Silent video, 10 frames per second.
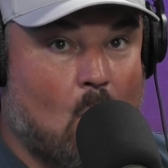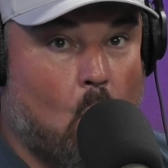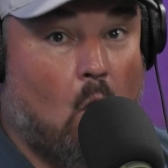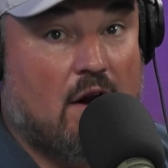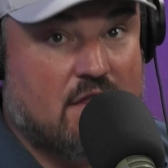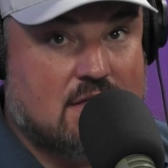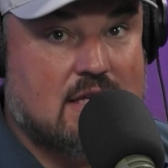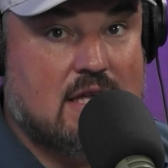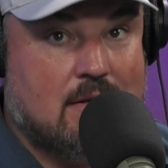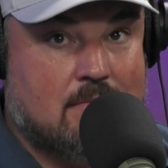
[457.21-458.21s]
one of the
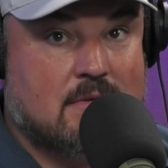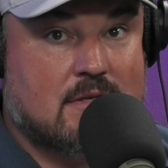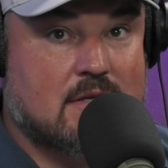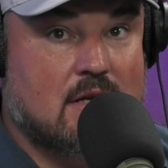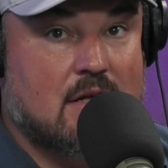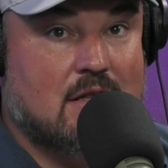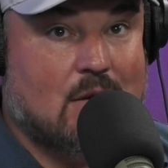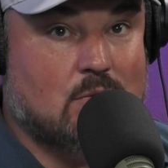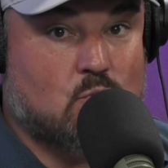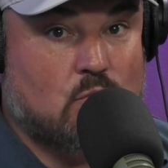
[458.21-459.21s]
teams
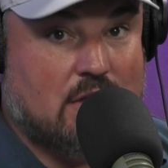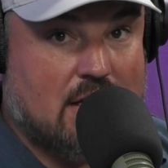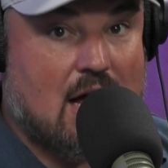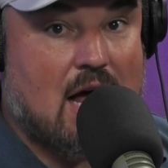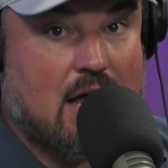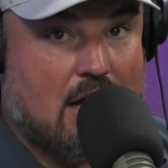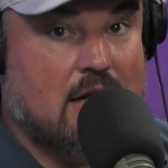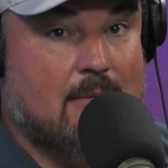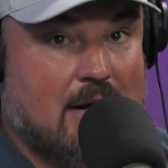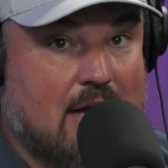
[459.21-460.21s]
that was really high on
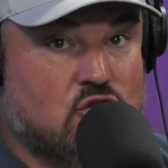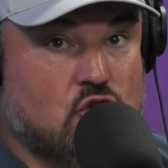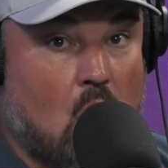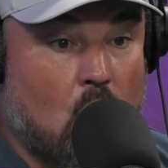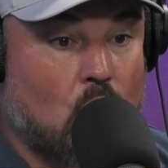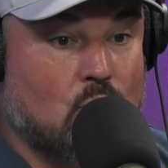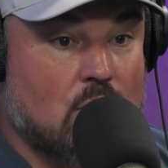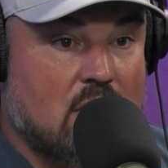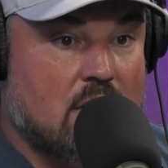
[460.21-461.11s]
him and had shown